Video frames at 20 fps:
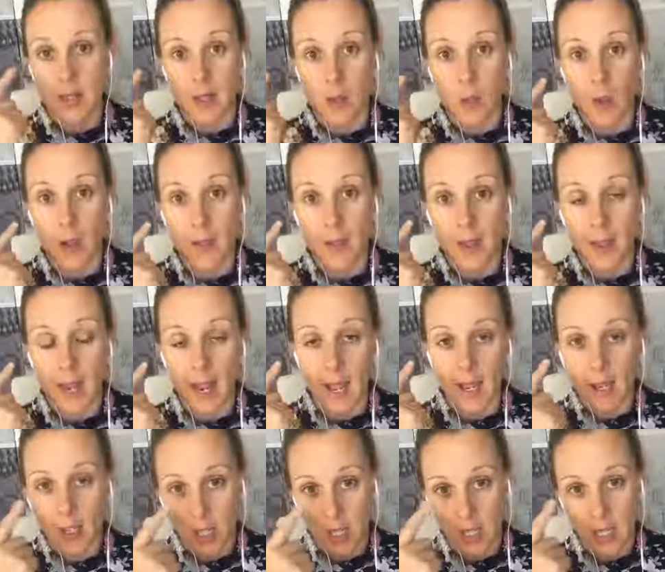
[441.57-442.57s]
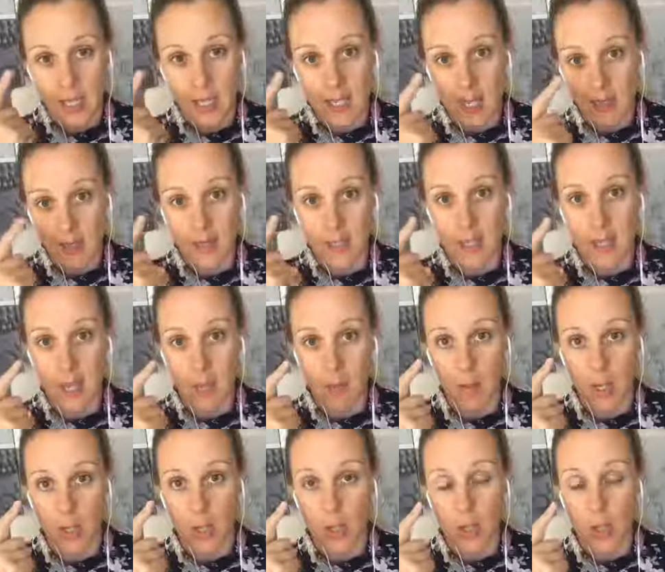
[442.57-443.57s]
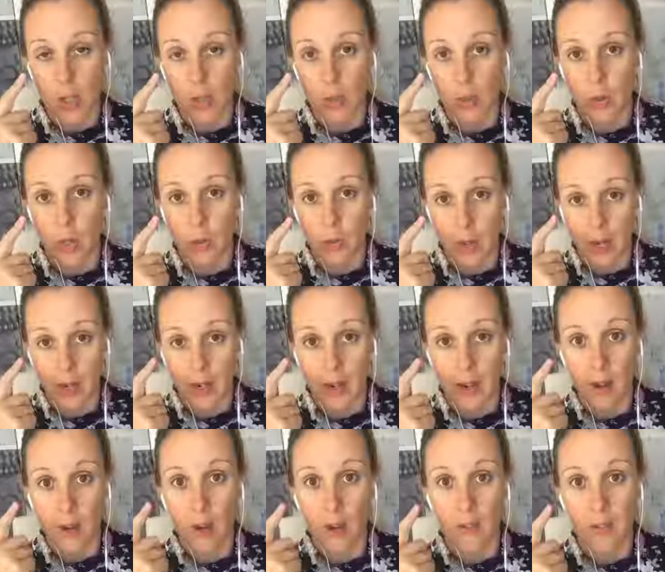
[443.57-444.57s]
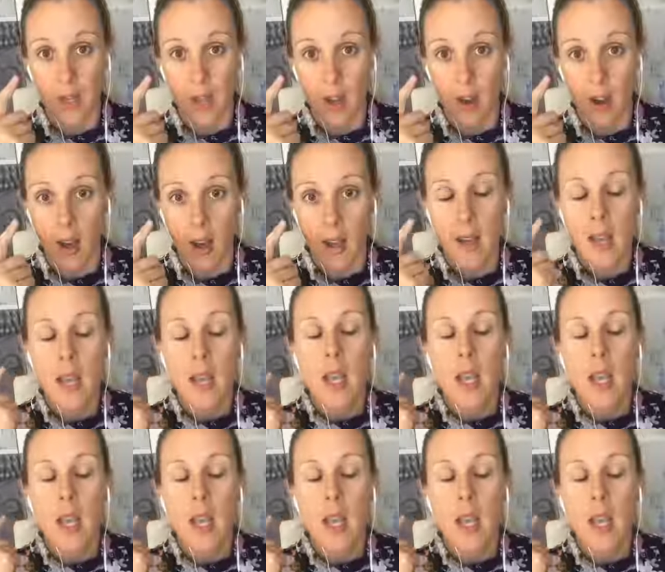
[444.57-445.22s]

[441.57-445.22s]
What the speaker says: one that actually does the damage to the retina of the eye.